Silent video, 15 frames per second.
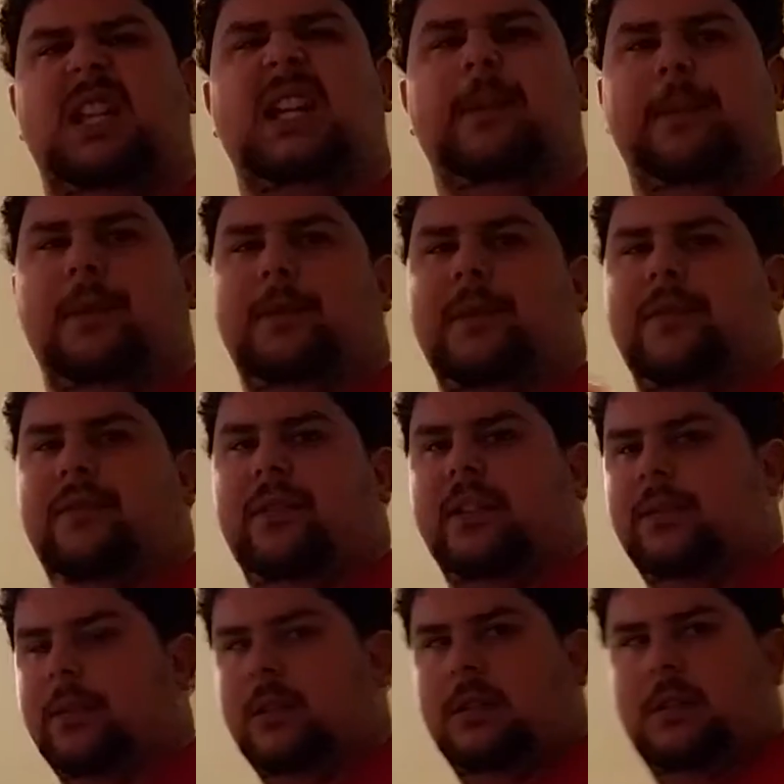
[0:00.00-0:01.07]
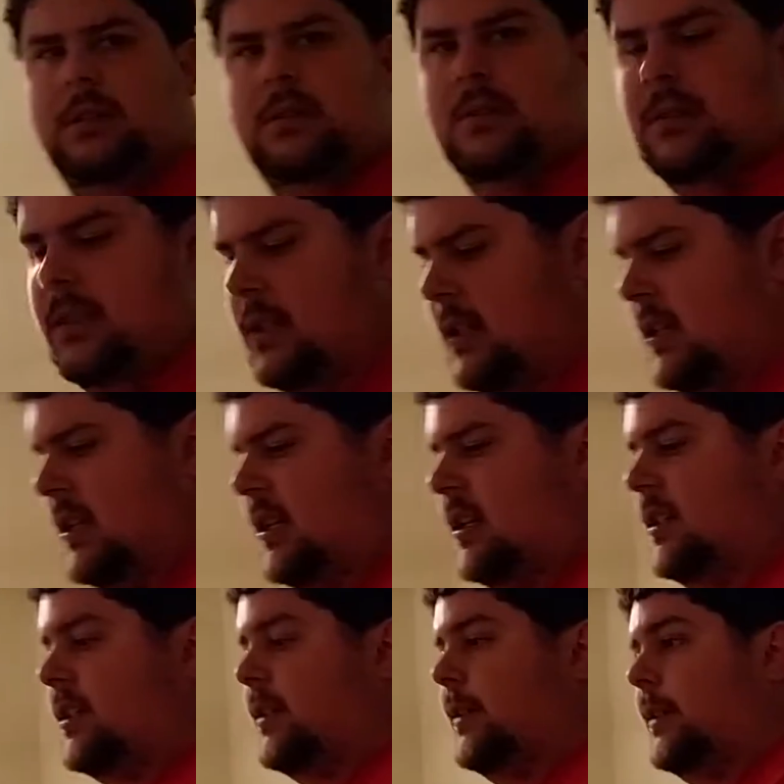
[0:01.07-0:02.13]
Keep it on me for this one.
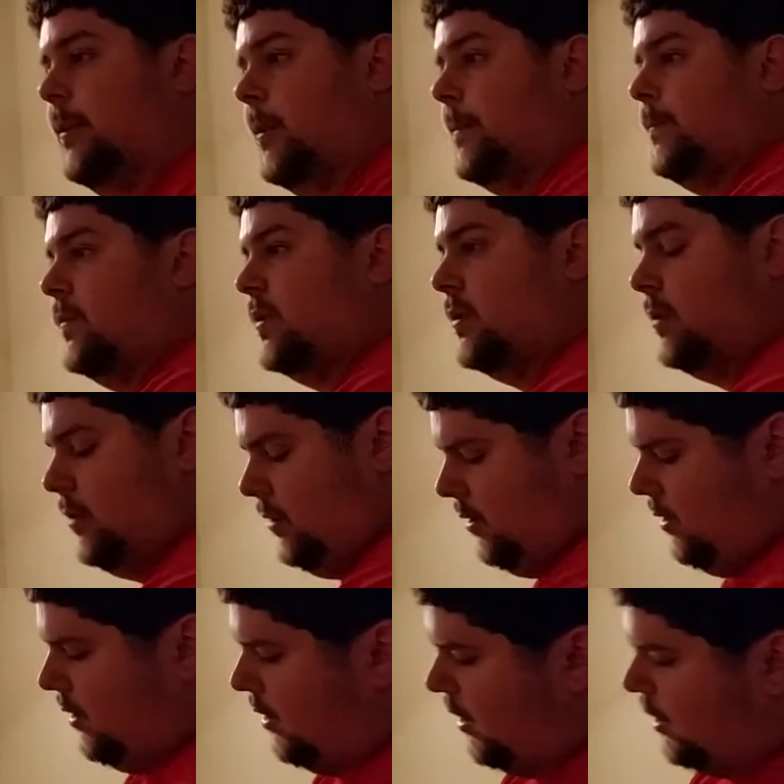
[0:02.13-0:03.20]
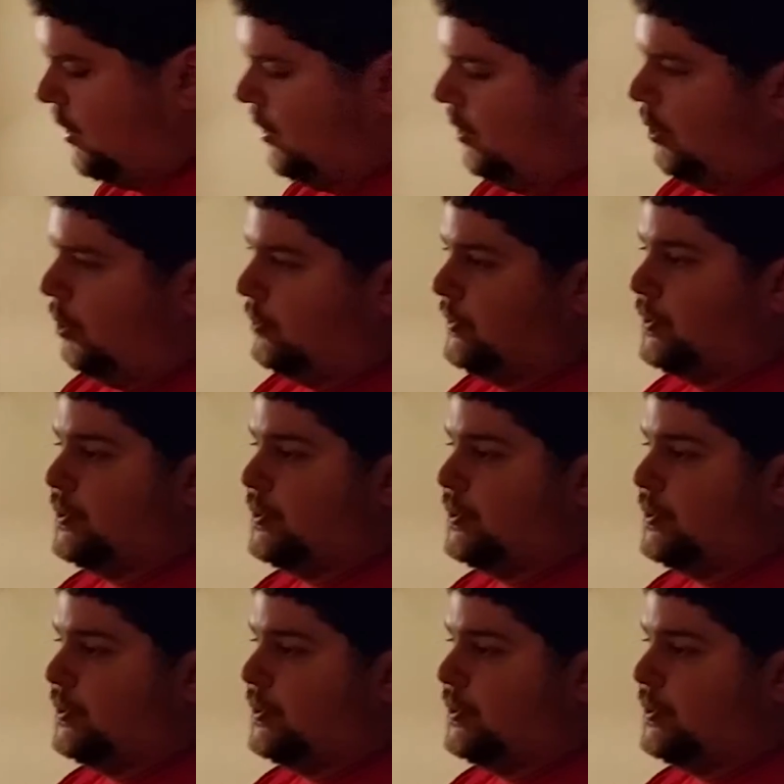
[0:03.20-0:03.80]
So anyway, you can hold